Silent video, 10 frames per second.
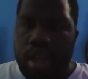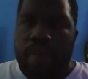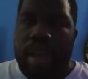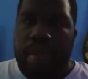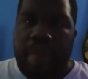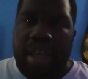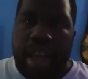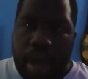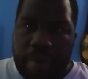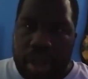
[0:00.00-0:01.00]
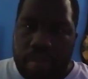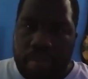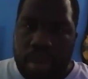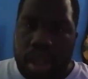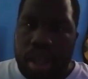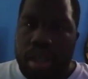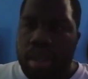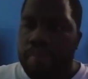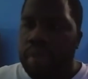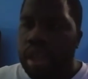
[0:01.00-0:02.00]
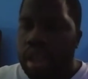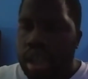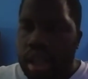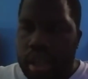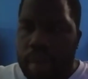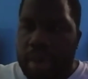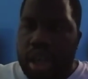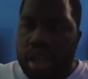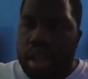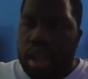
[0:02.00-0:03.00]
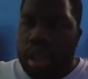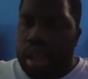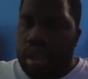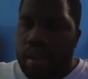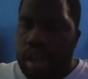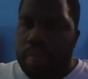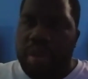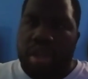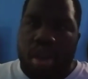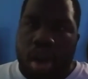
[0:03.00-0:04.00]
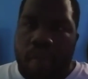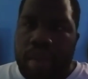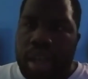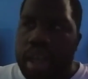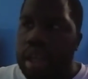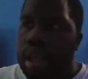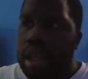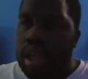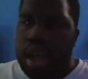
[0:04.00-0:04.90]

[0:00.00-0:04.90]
that's why this match is happening, because John Moxley is pissed off, and